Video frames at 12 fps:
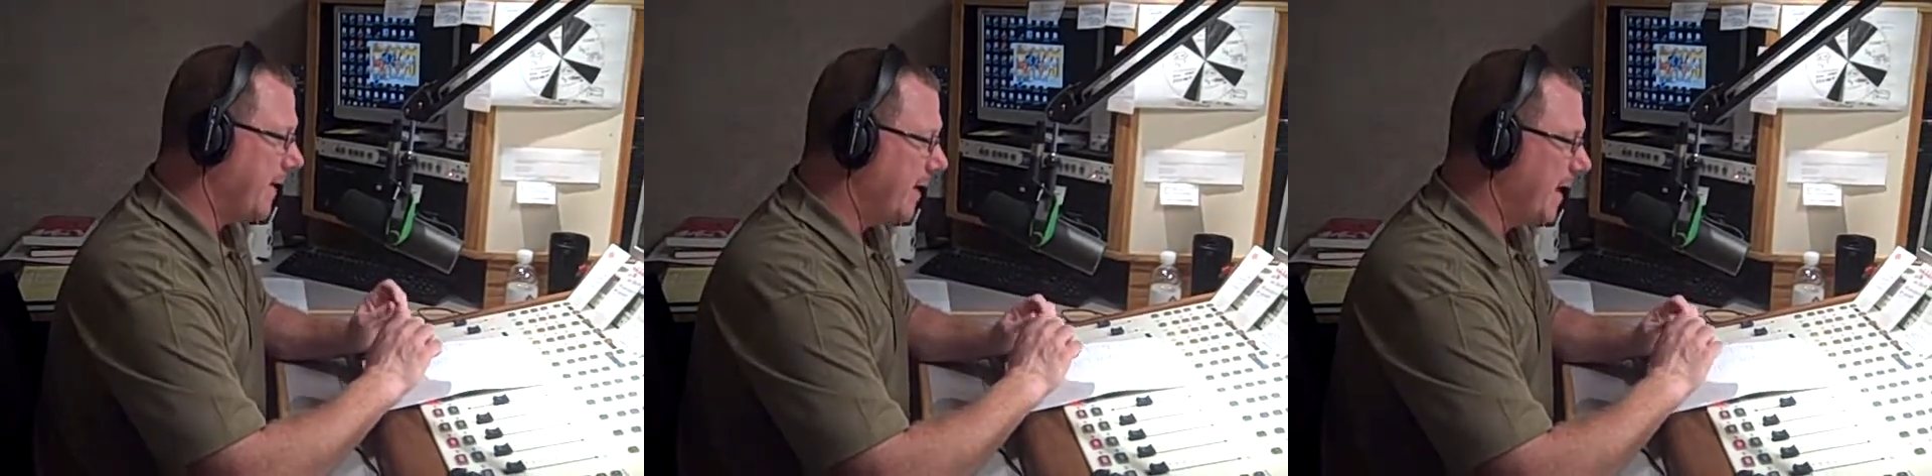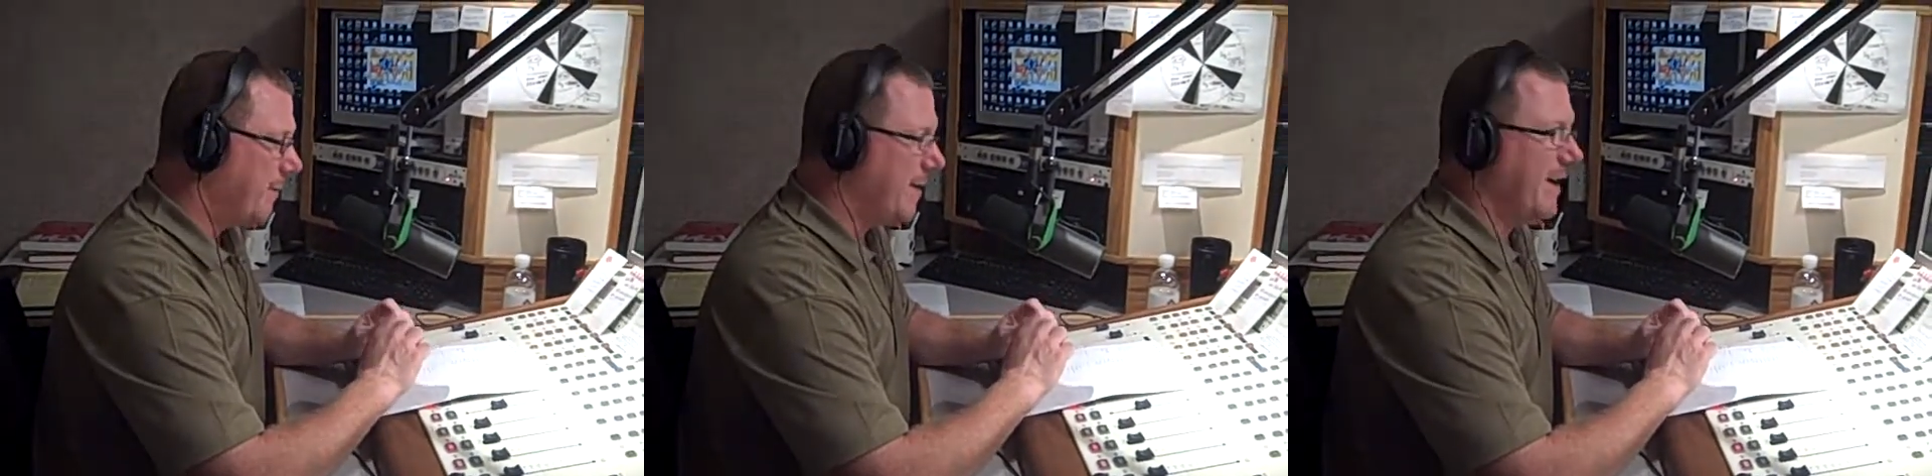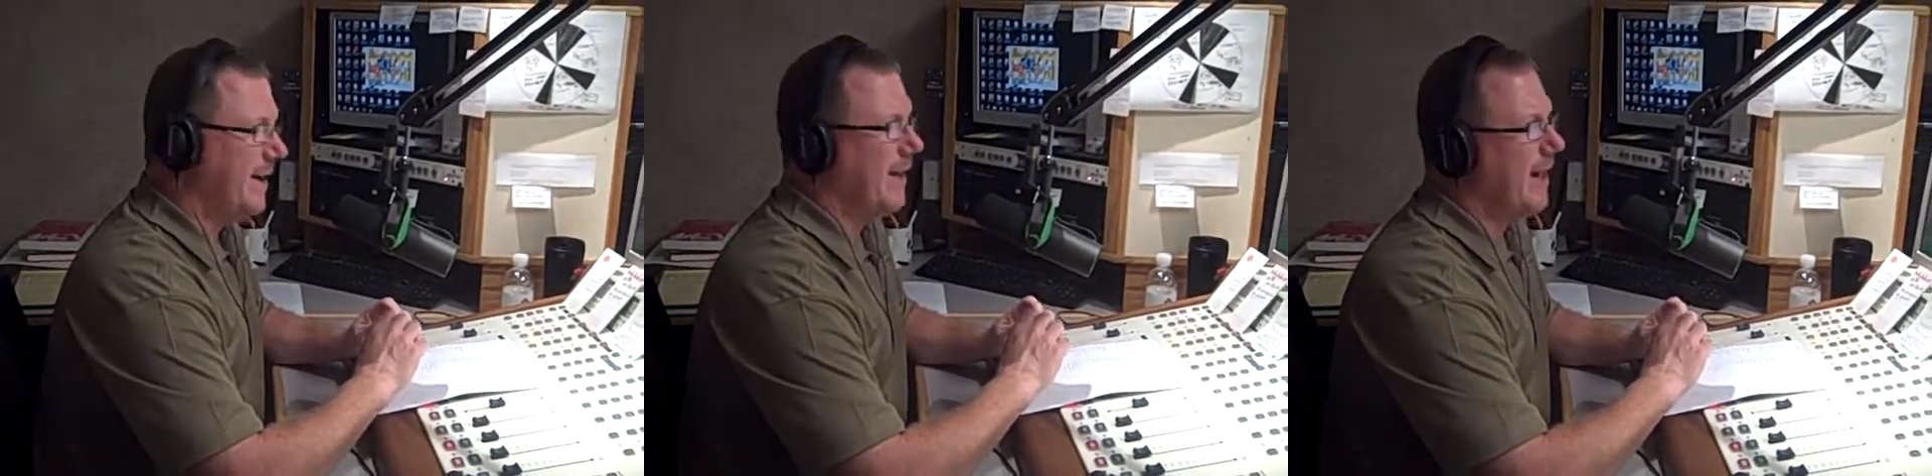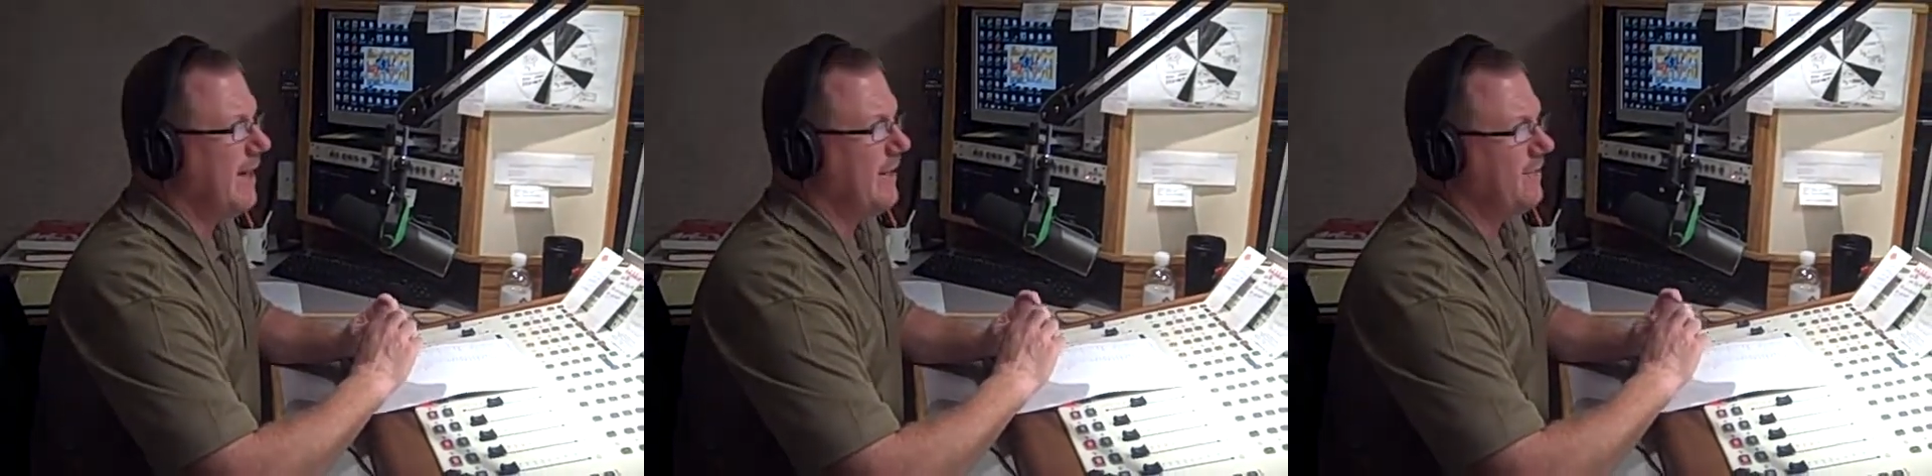How about
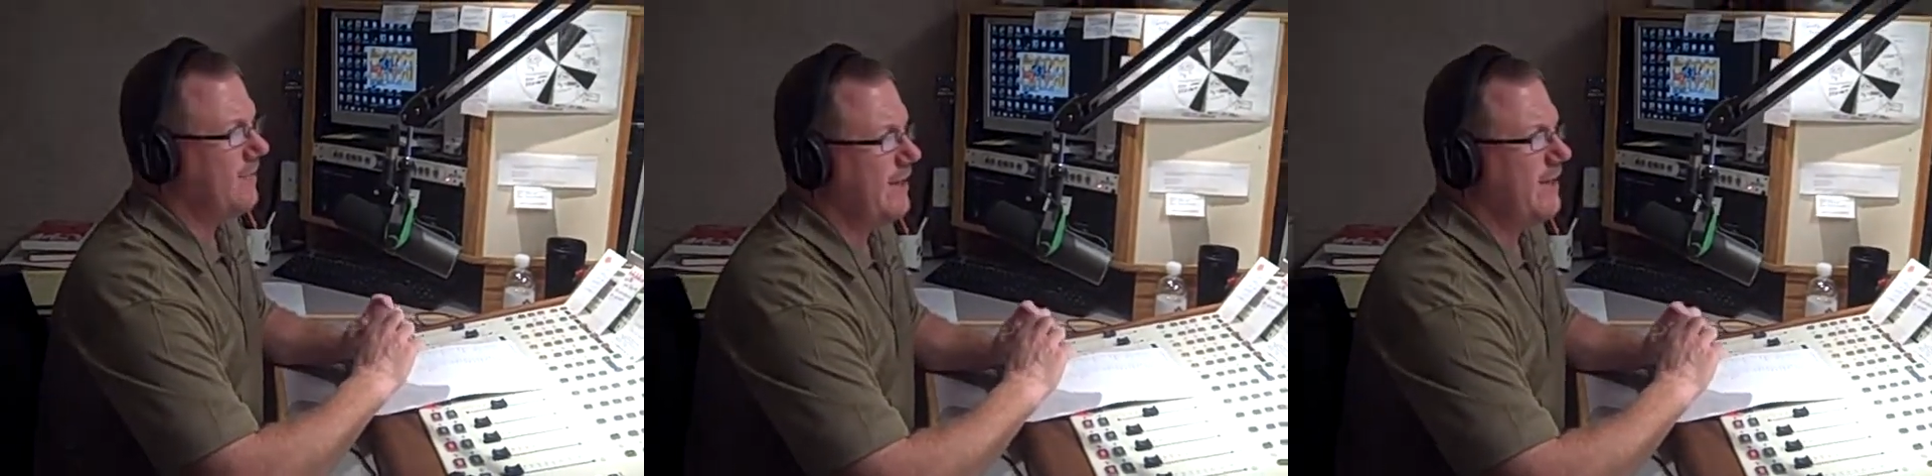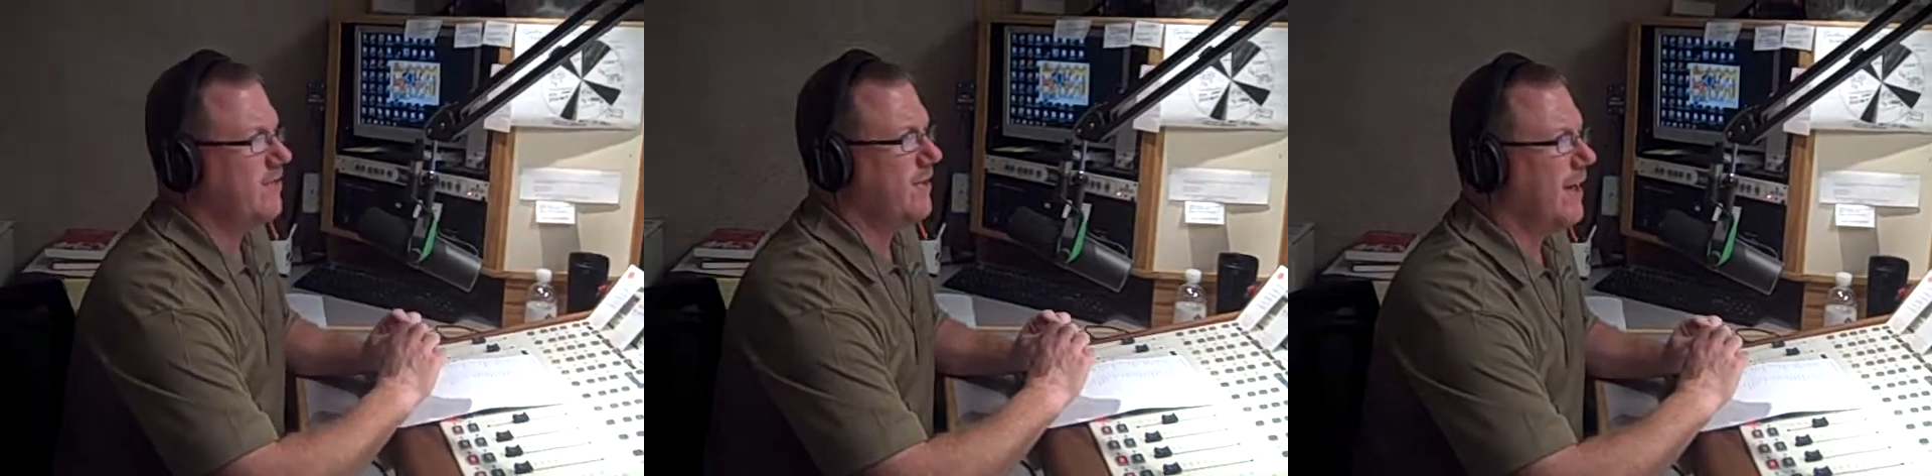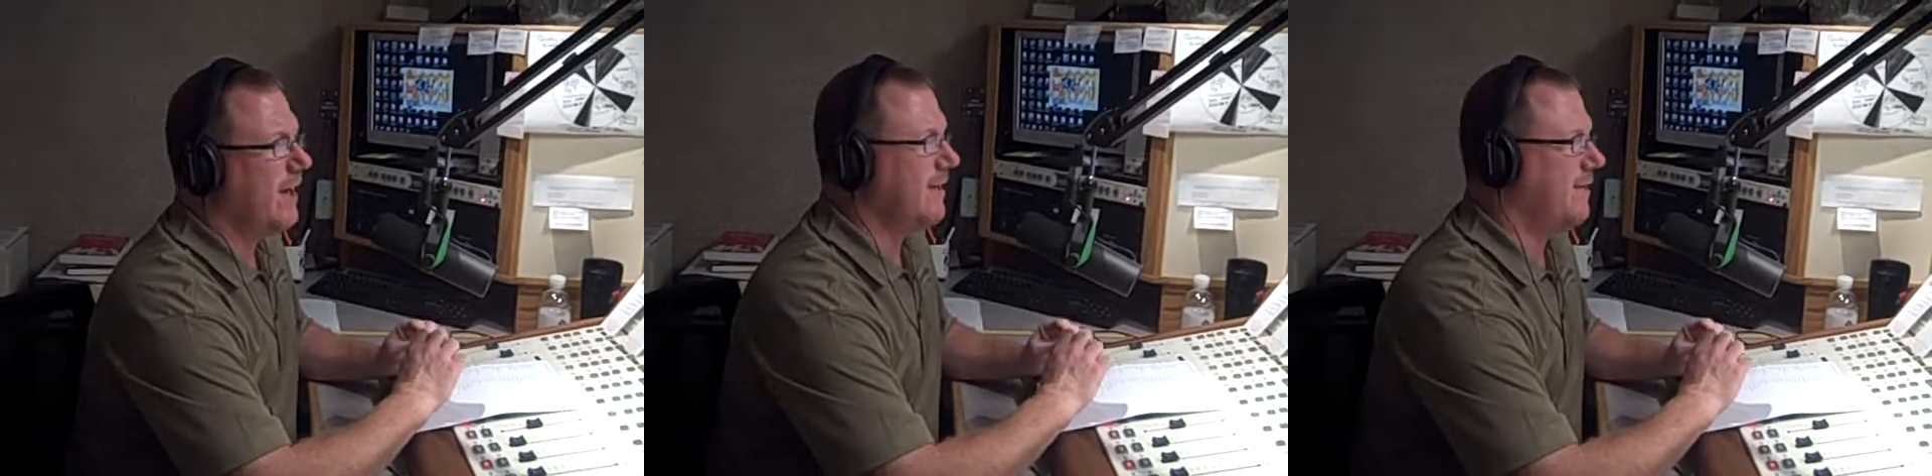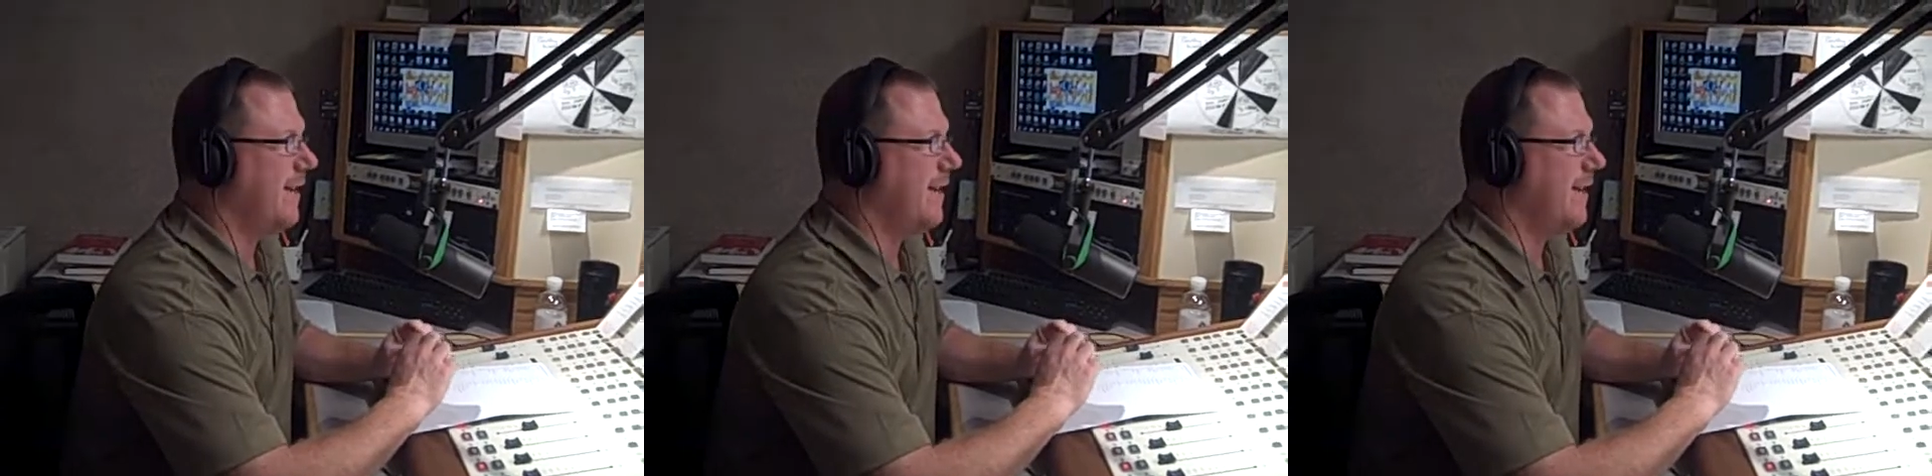Elida St. John's?